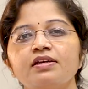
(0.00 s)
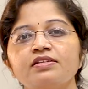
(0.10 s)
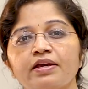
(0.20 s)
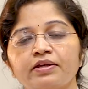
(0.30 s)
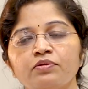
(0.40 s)

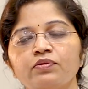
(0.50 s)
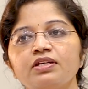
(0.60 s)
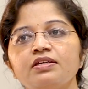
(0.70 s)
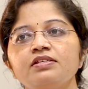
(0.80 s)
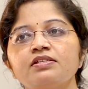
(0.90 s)
Second
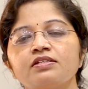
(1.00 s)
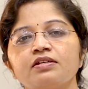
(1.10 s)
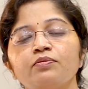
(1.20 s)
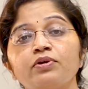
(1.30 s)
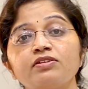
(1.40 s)
one is
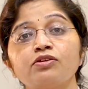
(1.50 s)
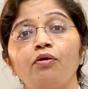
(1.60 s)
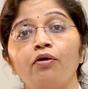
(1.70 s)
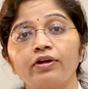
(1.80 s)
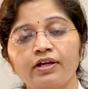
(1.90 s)
what is the
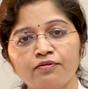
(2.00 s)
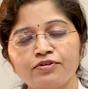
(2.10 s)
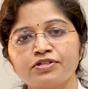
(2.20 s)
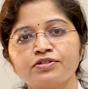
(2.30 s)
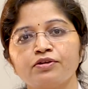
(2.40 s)
organ
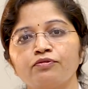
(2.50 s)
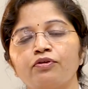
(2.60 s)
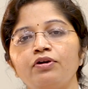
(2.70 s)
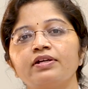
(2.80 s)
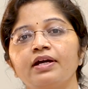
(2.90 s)
which is involved.